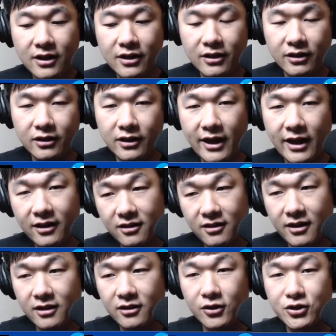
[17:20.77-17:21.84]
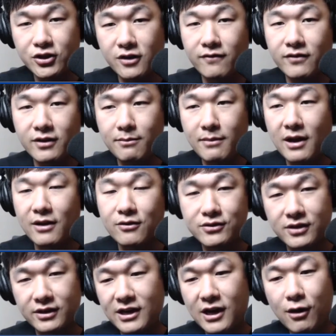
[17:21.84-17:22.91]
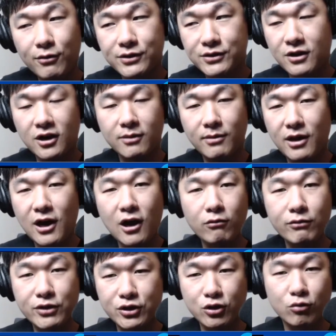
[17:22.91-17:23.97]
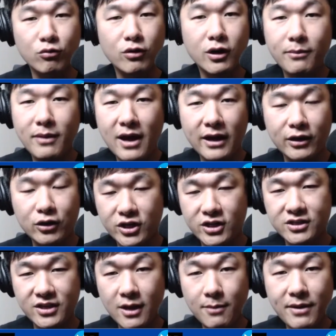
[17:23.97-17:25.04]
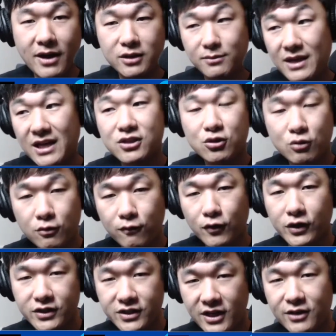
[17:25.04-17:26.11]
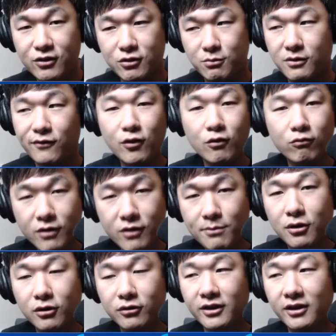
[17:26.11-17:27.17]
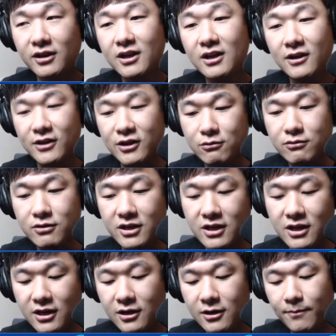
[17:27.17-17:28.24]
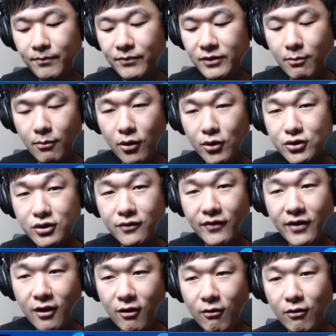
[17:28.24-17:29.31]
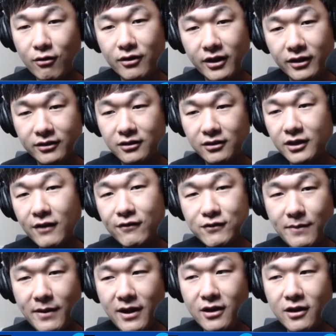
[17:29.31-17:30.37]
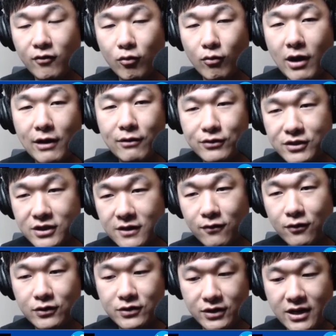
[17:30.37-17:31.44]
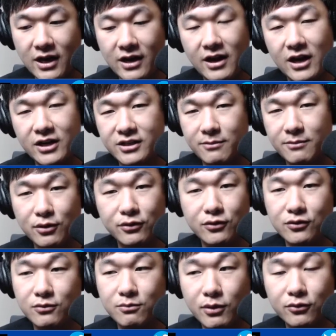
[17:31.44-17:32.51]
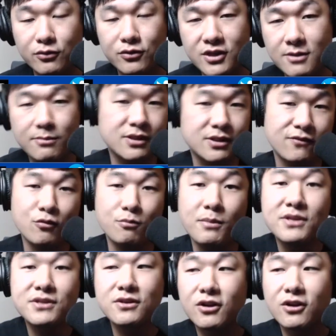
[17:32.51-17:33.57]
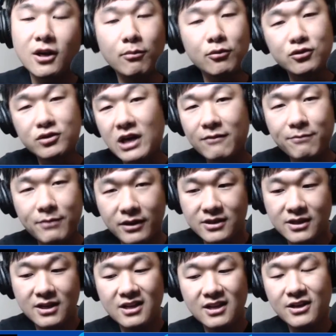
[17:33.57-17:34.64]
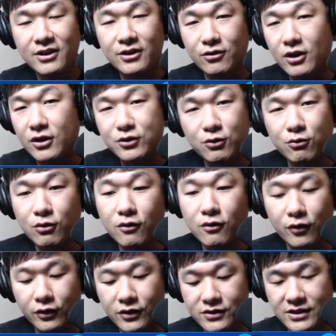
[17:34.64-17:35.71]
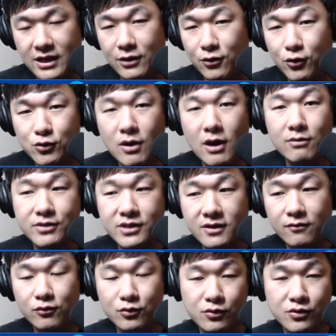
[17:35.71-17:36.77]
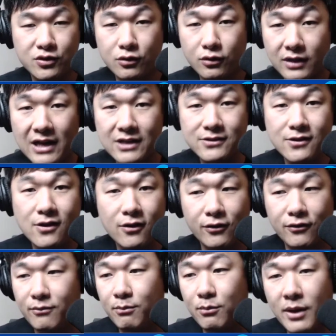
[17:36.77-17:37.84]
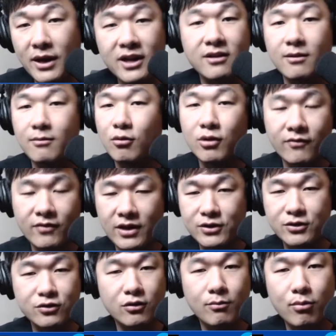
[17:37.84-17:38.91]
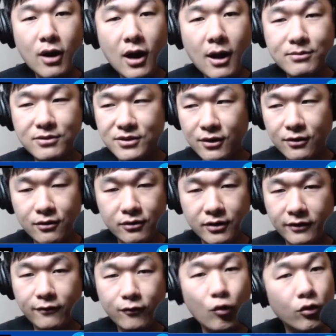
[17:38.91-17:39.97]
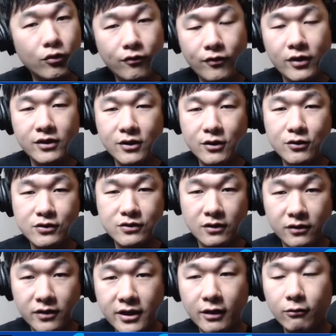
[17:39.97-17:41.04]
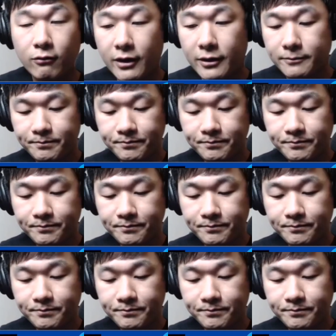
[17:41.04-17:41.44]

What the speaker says: length and longevity matters. Like I always talk about how we should go running back and chase the apex. That's true for contenders. But if you're rebuilding, you need the margin of error, like the lifespan of a wide receiver, to kind of actually build your team. Because if you miss on a couple of draft picks, you're not screwed over because those wide receivers will still last longer, and many of them won't even enter their primes until they're like fourth, fifth years in the league, right?